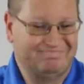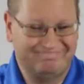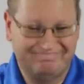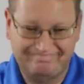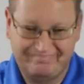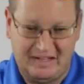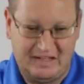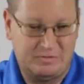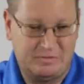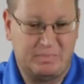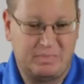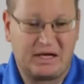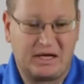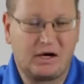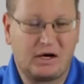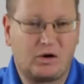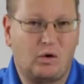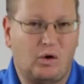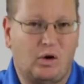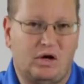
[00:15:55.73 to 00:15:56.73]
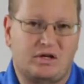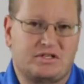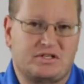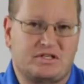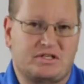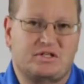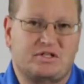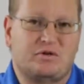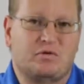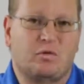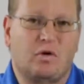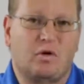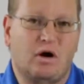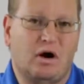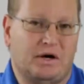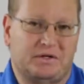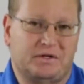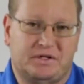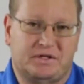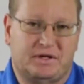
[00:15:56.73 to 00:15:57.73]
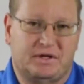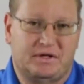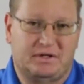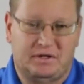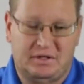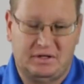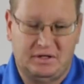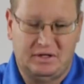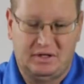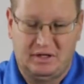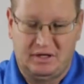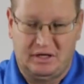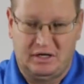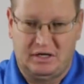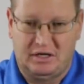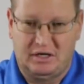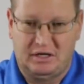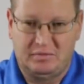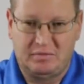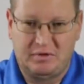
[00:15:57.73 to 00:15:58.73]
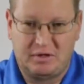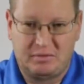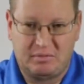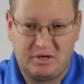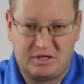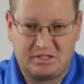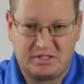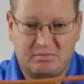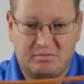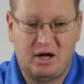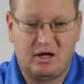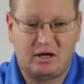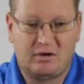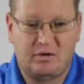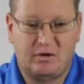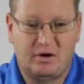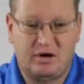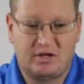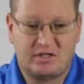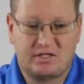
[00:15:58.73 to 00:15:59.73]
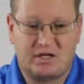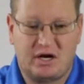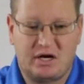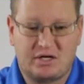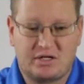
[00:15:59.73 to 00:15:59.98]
as big a coils as you want. You can make small coils, large